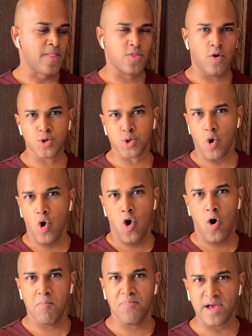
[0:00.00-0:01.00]
those are
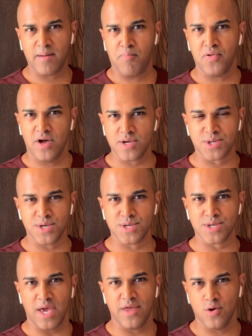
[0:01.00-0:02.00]
all big
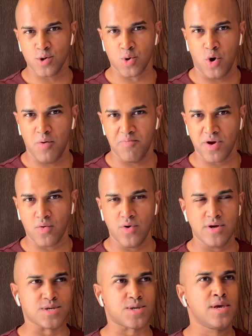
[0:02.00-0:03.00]
pluses and those are all big
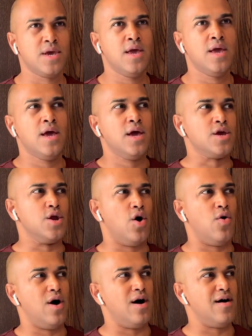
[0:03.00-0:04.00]
wins. You know,
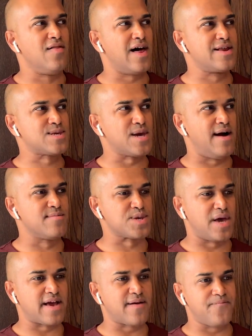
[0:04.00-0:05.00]
uh, a lot of times,
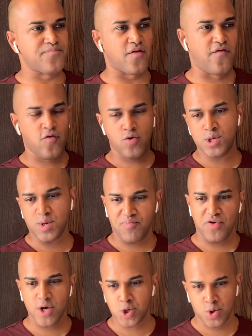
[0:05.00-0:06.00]
like, food is a
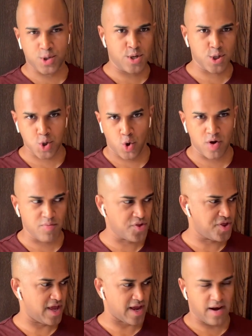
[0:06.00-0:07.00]
pleasure, it's an enjoyable
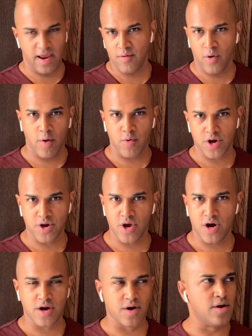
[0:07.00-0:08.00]
thing. And, and, and when you're
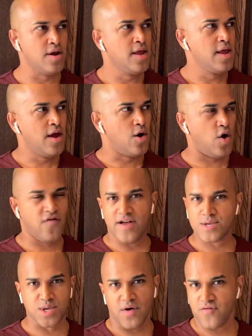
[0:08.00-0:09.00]
young and all
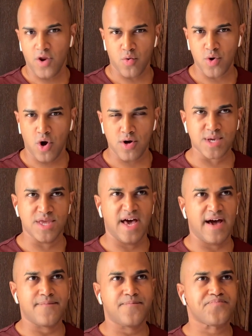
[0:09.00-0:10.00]
that stuff, you know, we all did that.